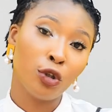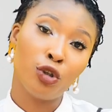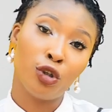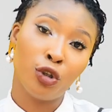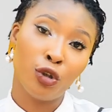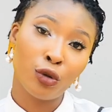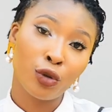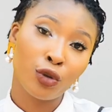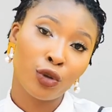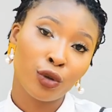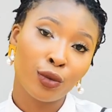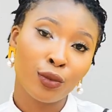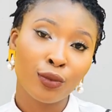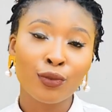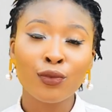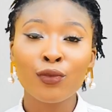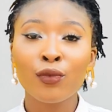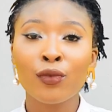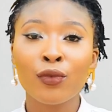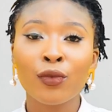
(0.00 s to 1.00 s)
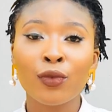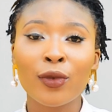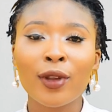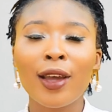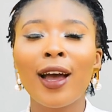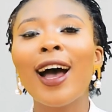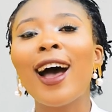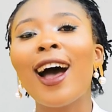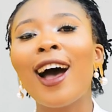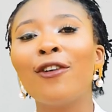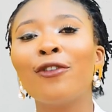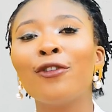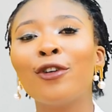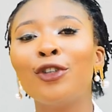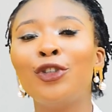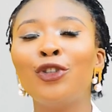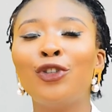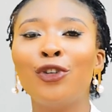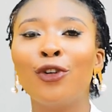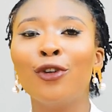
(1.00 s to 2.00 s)
to note. Our
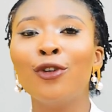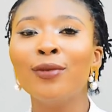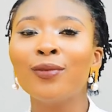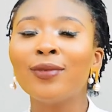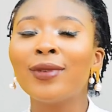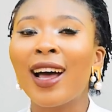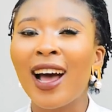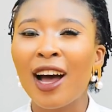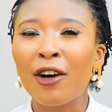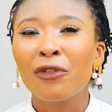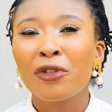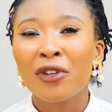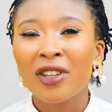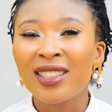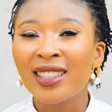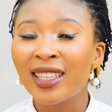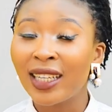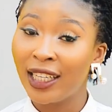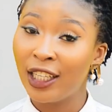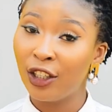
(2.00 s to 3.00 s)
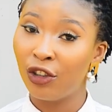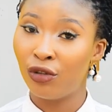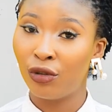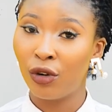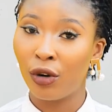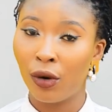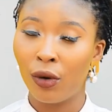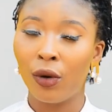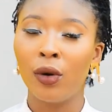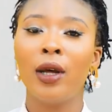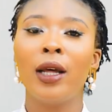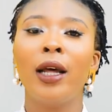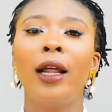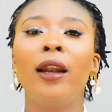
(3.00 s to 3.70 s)
first role, our first lead role,